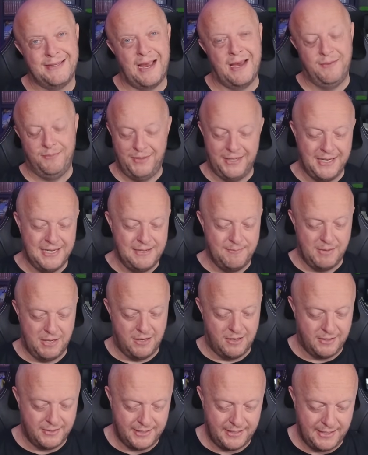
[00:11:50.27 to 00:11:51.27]
game key
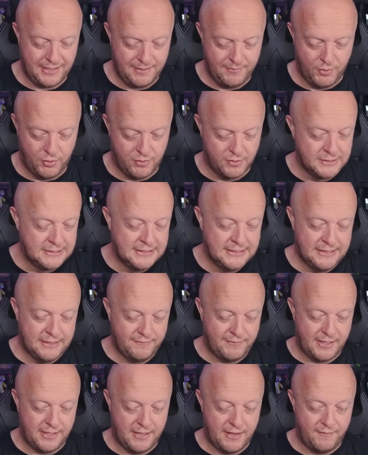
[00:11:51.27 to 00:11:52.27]
malarkey anymore.
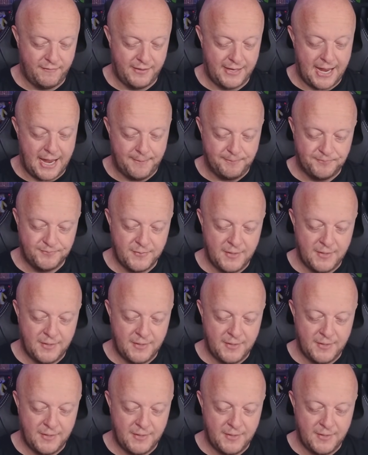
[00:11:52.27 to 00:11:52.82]
Had enough of that.